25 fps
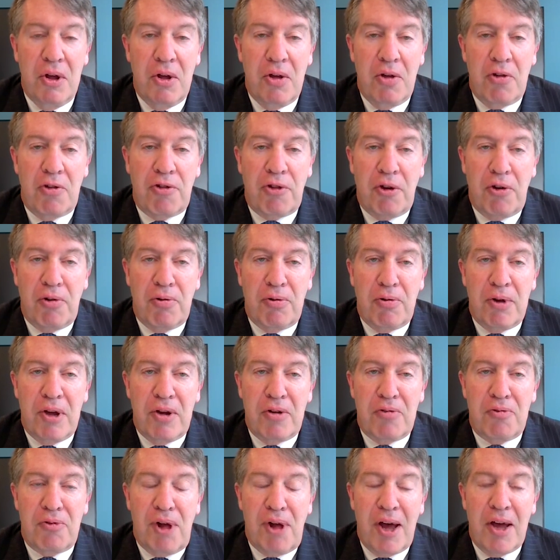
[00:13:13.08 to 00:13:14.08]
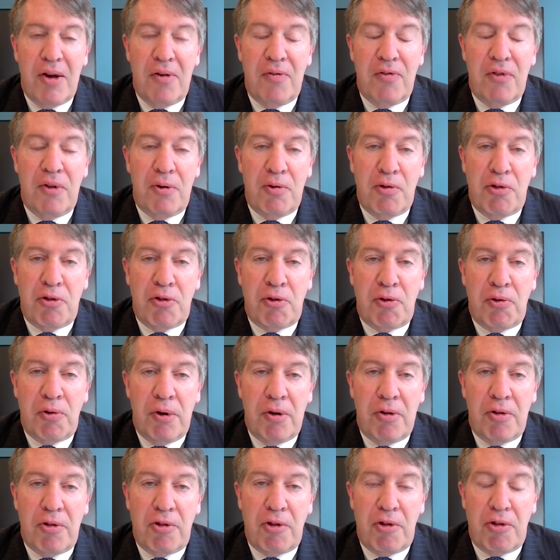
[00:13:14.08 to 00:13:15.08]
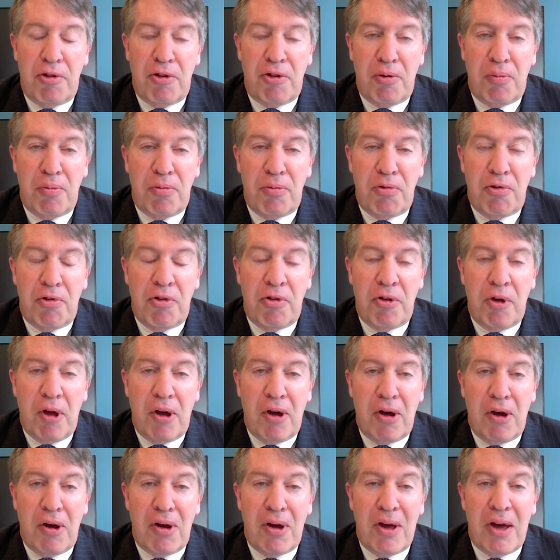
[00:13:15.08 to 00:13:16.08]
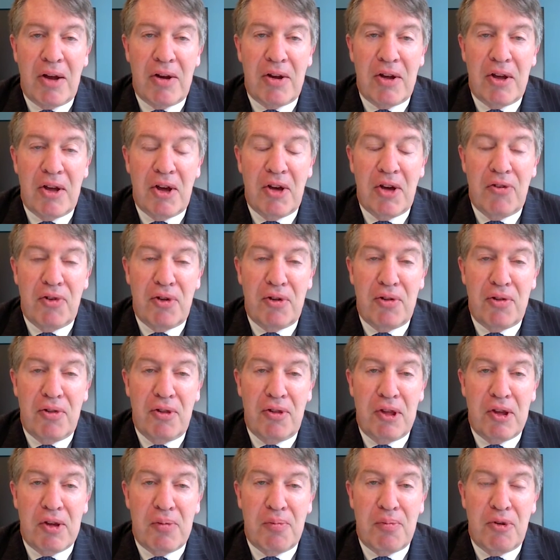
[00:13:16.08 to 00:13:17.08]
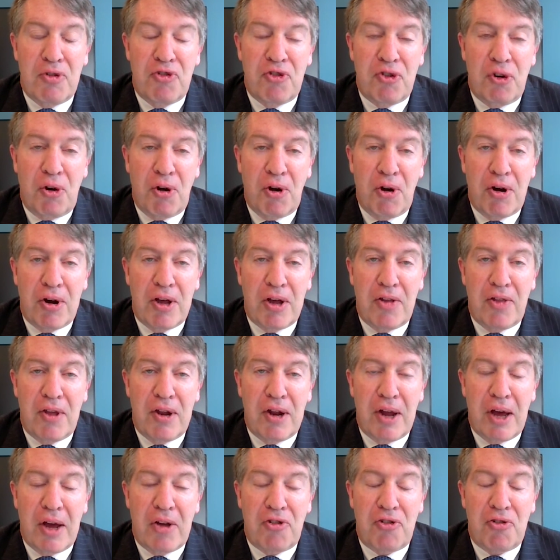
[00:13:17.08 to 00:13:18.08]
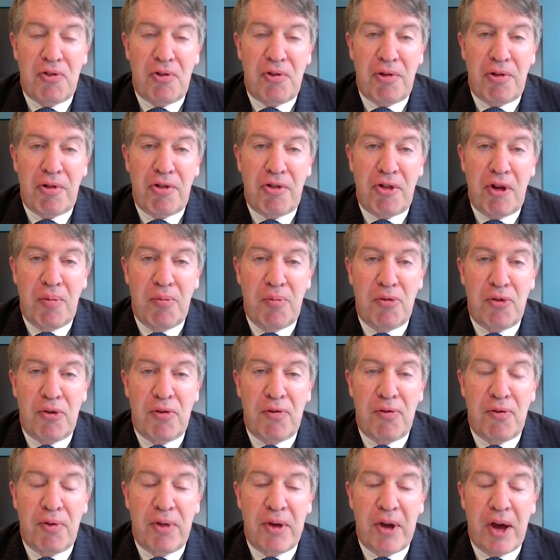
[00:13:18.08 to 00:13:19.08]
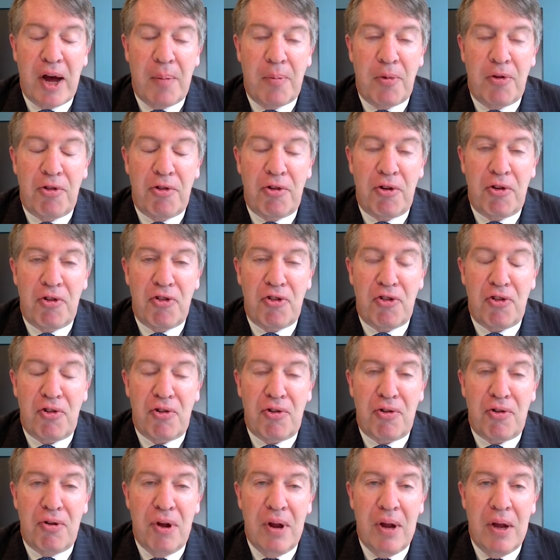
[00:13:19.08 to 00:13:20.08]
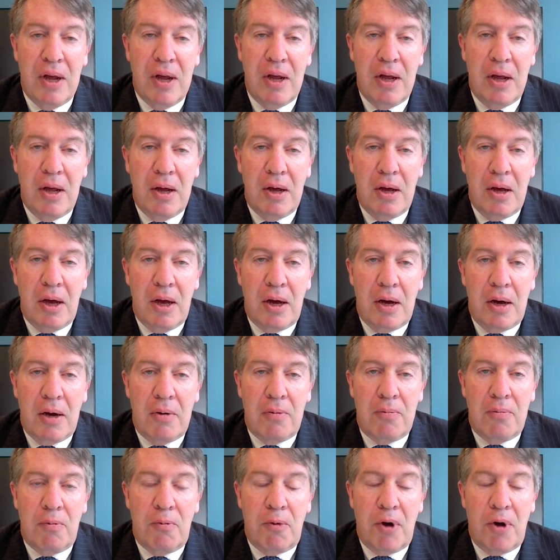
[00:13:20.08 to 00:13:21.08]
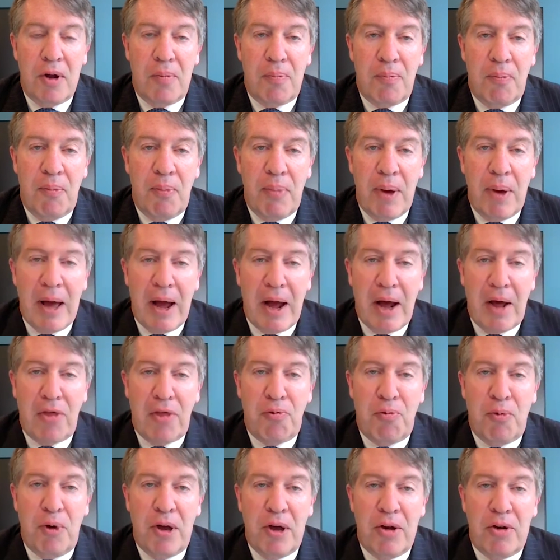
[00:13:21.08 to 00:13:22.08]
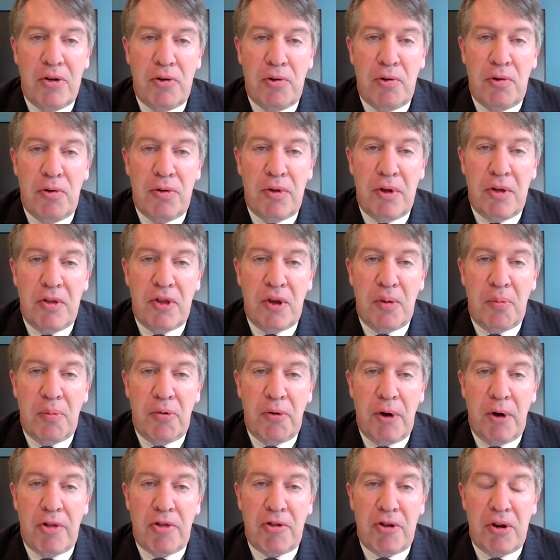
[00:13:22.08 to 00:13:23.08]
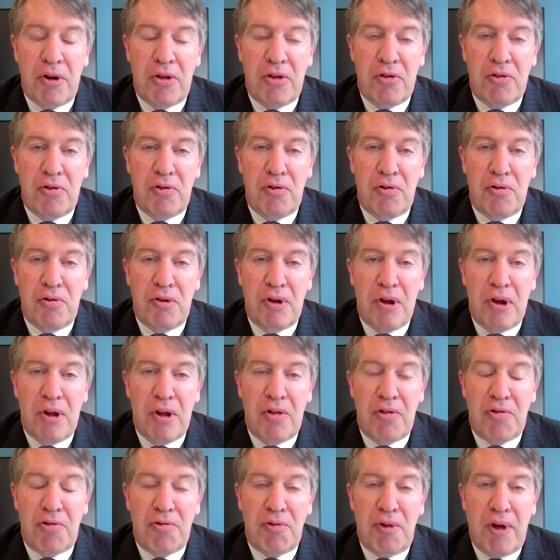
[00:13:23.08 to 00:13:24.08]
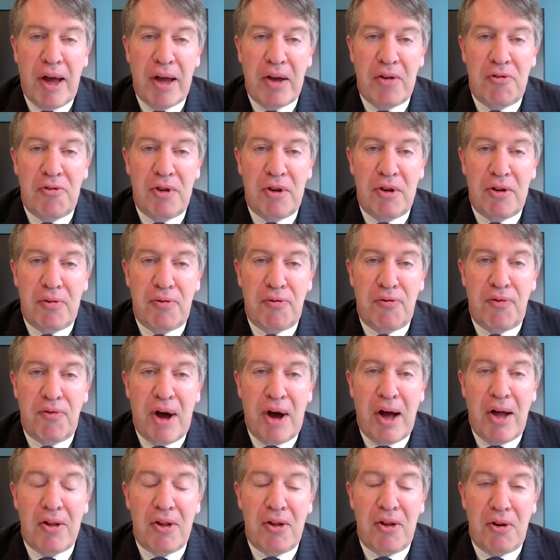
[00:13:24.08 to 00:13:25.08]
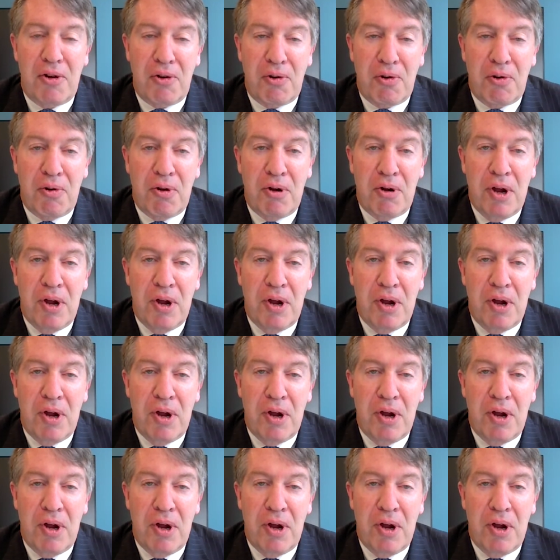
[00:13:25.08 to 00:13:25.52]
So in light of those criticisms, and given the majority in the National Assembly for the opposition, what pathway do you think that President Yoon is likely to follow,